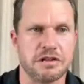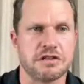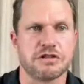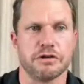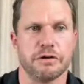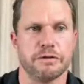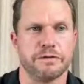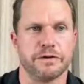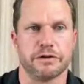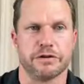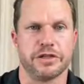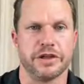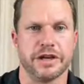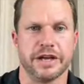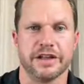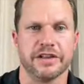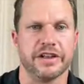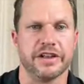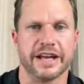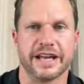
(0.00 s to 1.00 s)
So if you're thinking
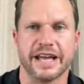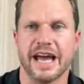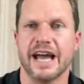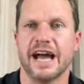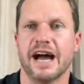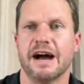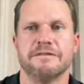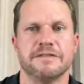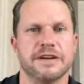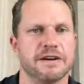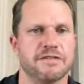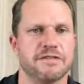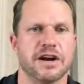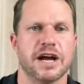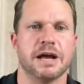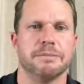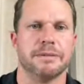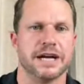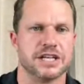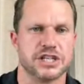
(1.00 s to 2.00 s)
like, hey, I've never had
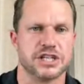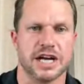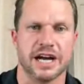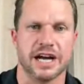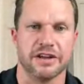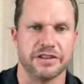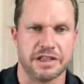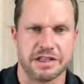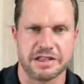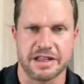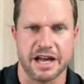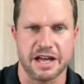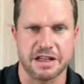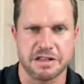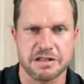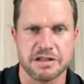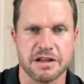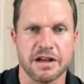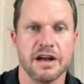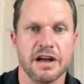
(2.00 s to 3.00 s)
my child assessed
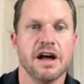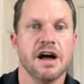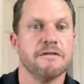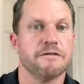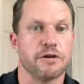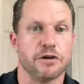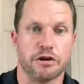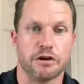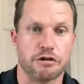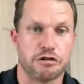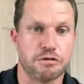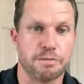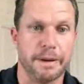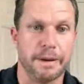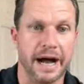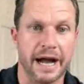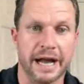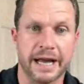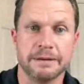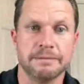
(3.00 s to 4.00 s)
for their
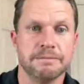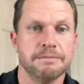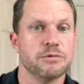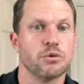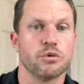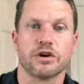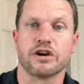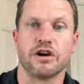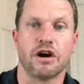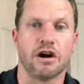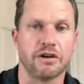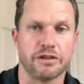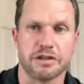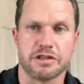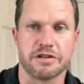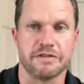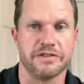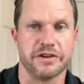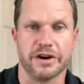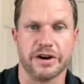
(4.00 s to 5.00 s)
spine, regardless
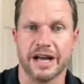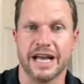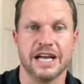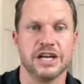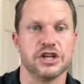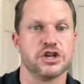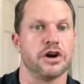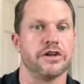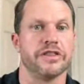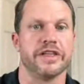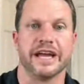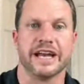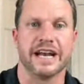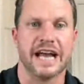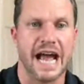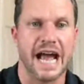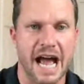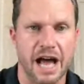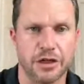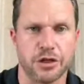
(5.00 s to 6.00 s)
of their age, are they an
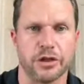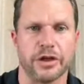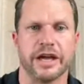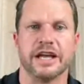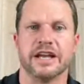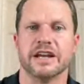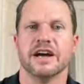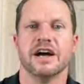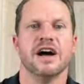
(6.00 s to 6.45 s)
athlete?